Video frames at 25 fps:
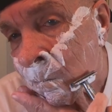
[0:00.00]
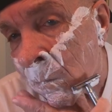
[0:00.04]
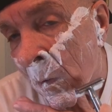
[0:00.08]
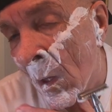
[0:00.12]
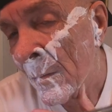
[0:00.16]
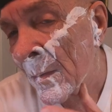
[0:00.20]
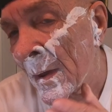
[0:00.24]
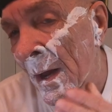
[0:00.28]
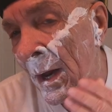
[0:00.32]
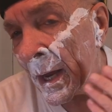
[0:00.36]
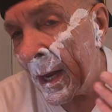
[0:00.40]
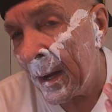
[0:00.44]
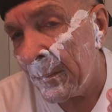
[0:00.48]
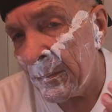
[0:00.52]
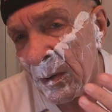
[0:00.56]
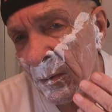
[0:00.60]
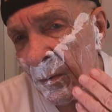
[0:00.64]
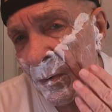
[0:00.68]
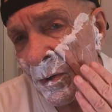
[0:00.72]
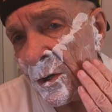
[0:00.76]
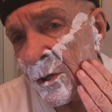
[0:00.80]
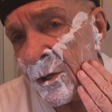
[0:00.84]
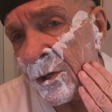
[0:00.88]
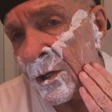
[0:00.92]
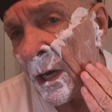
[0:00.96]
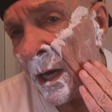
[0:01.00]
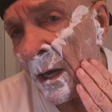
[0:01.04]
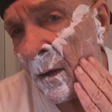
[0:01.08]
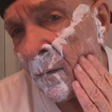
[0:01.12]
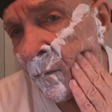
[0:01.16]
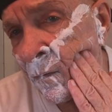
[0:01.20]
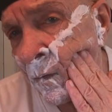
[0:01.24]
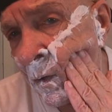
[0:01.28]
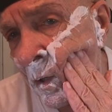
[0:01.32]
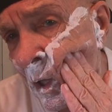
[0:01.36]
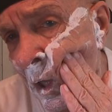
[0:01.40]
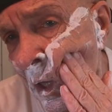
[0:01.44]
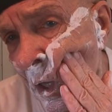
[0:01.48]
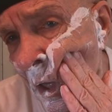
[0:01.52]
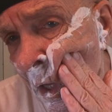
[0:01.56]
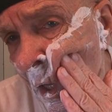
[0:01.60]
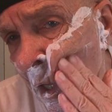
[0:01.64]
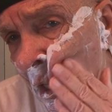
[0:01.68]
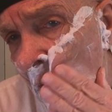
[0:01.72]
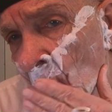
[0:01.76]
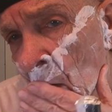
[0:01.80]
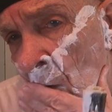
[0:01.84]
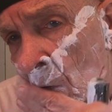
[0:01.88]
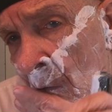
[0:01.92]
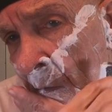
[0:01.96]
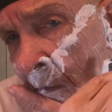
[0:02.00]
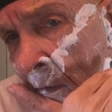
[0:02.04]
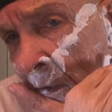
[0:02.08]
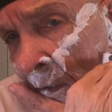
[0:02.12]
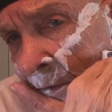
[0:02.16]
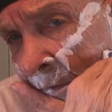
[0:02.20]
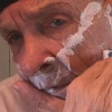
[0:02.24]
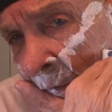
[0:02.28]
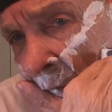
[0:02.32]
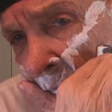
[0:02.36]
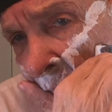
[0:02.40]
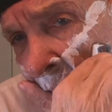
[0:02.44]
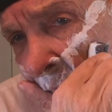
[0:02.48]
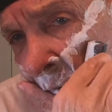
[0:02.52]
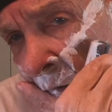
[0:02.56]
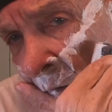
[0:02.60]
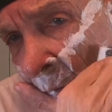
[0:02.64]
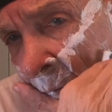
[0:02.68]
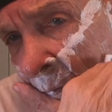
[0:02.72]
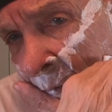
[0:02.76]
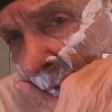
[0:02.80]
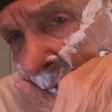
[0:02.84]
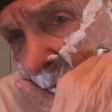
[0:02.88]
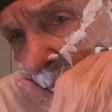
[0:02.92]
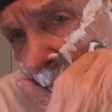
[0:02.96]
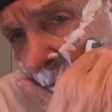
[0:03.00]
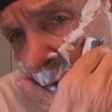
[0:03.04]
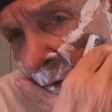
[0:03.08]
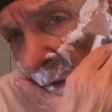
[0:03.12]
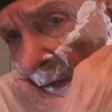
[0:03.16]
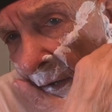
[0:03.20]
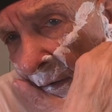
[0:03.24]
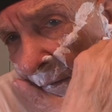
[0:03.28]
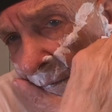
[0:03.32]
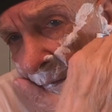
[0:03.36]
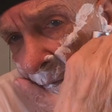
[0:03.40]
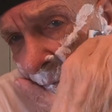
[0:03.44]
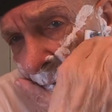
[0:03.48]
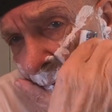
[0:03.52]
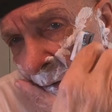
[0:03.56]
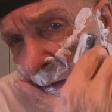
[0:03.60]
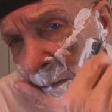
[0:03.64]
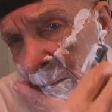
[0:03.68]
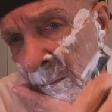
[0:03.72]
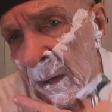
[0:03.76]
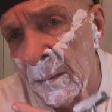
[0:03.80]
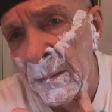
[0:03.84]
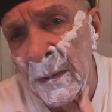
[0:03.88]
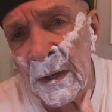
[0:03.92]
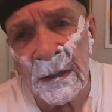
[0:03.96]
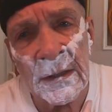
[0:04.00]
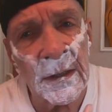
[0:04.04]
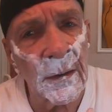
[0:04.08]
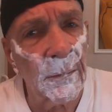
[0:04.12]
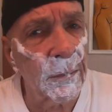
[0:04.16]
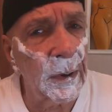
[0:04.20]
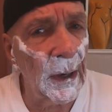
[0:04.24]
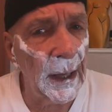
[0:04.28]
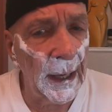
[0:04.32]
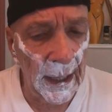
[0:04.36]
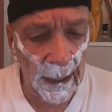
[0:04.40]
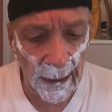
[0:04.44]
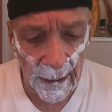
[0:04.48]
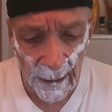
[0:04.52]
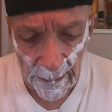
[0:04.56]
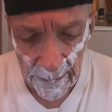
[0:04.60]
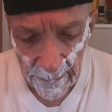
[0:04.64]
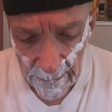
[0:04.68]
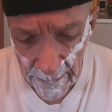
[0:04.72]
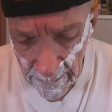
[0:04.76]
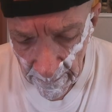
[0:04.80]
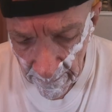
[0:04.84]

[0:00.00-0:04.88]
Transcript: I'm not happy with the shave. I still have a lot of whiskers left. Maybe it's the blade.